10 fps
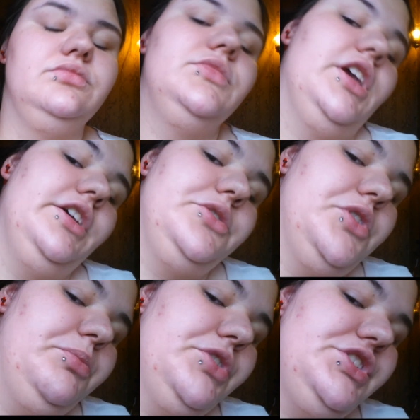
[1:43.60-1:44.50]
Okay, so
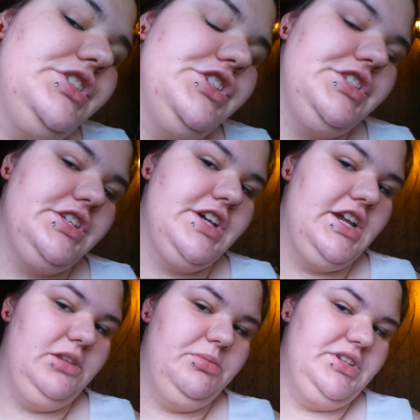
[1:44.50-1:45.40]
I pushed in just a
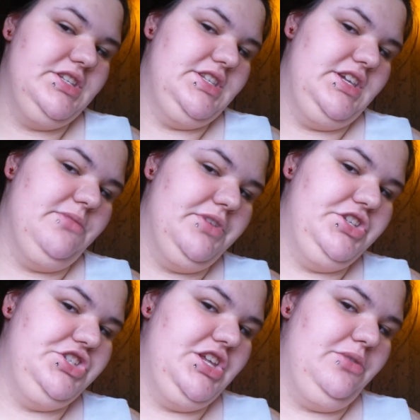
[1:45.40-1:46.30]
tiny bit to see how
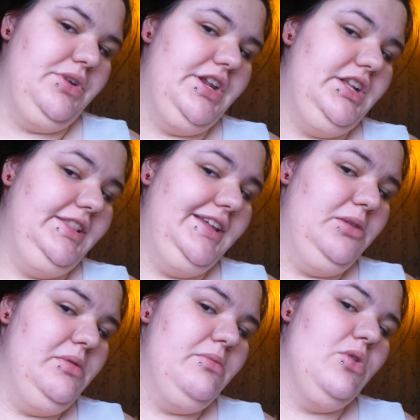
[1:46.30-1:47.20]
much, and it went in a
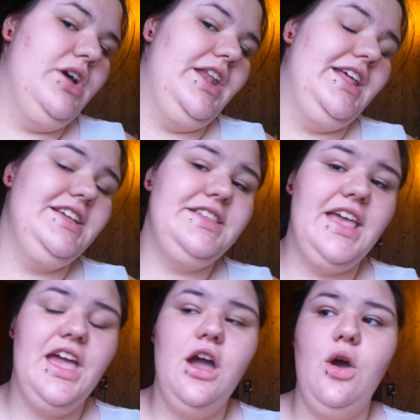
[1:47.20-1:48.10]
little bit more. It is
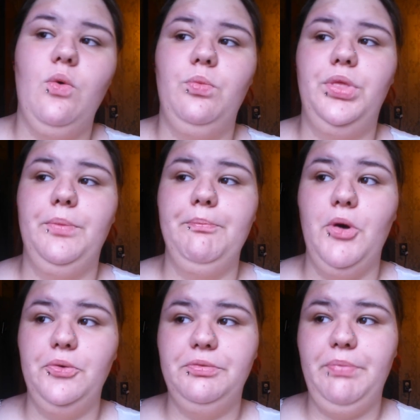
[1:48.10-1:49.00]
the
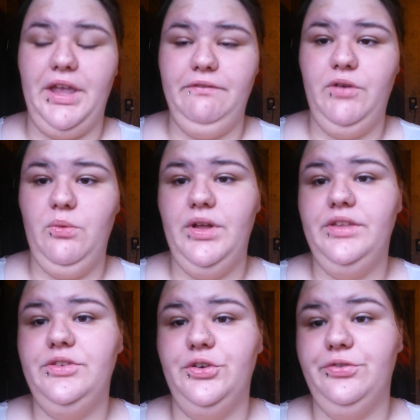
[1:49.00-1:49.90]
most painful
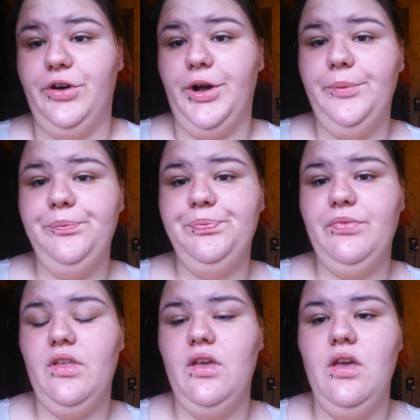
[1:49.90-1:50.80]
one so far
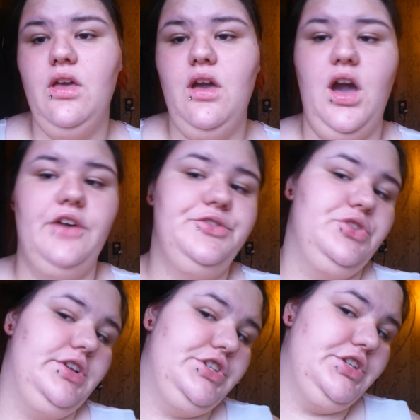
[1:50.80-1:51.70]
of
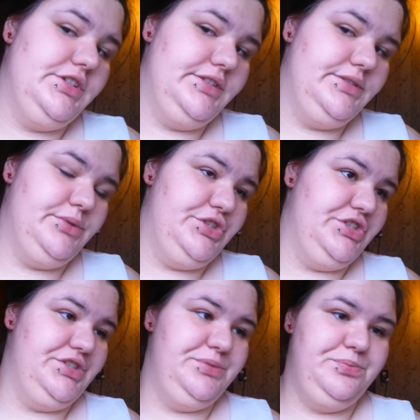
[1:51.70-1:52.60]
stretching, which
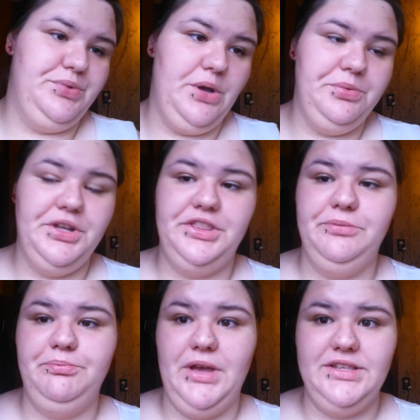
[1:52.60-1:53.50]
is probably not the
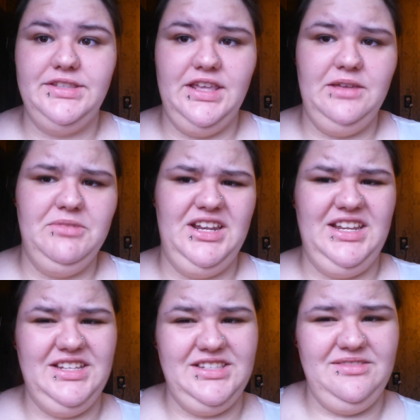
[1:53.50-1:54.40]
best thing, but it
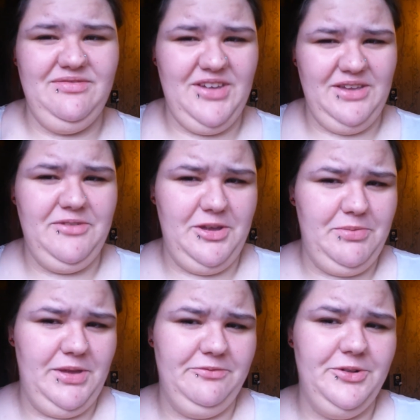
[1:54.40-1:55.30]
is very, very
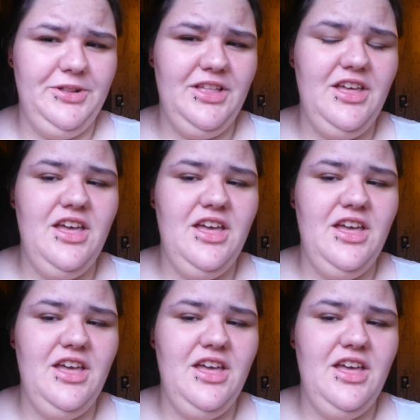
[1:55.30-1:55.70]
painful.